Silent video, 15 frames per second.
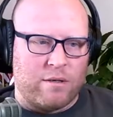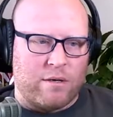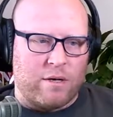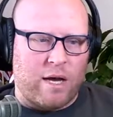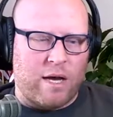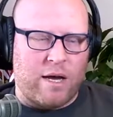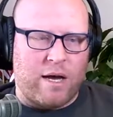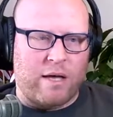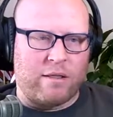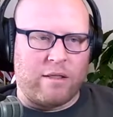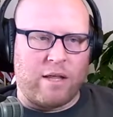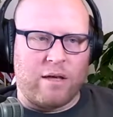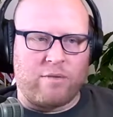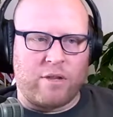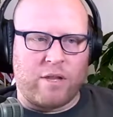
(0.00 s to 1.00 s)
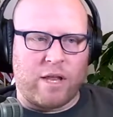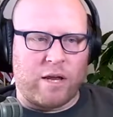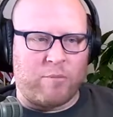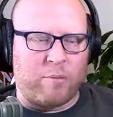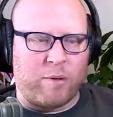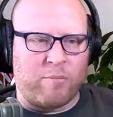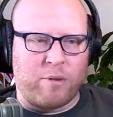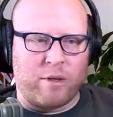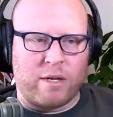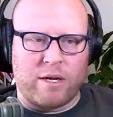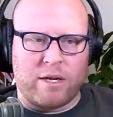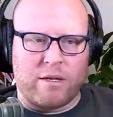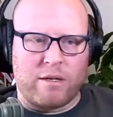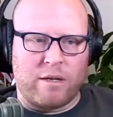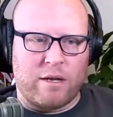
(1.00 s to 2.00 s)
I love a lot of people in
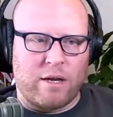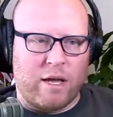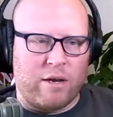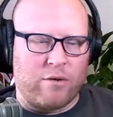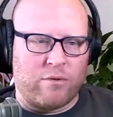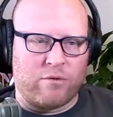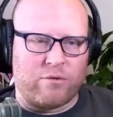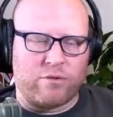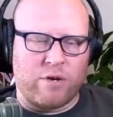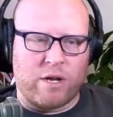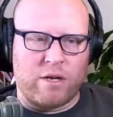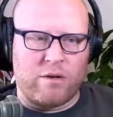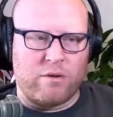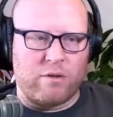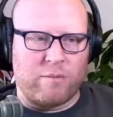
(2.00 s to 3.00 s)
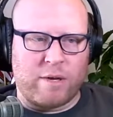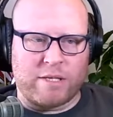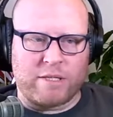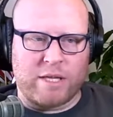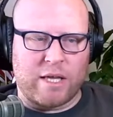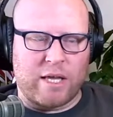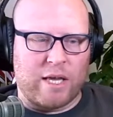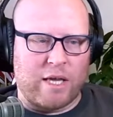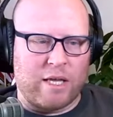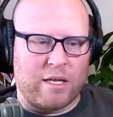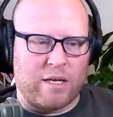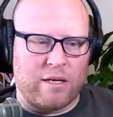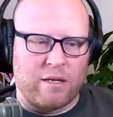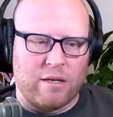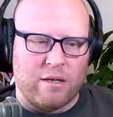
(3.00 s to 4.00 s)
it. I know they're trying to do the best they
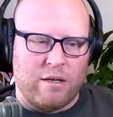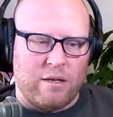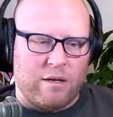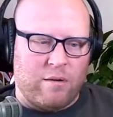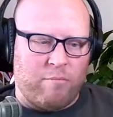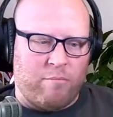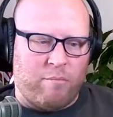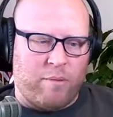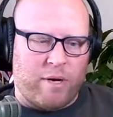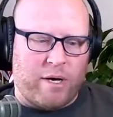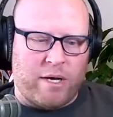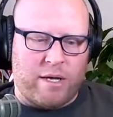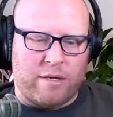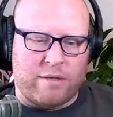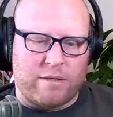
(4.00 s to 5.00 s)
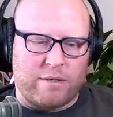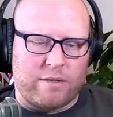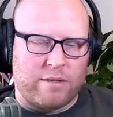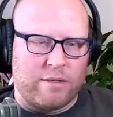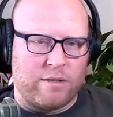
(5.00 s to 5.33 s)
can, but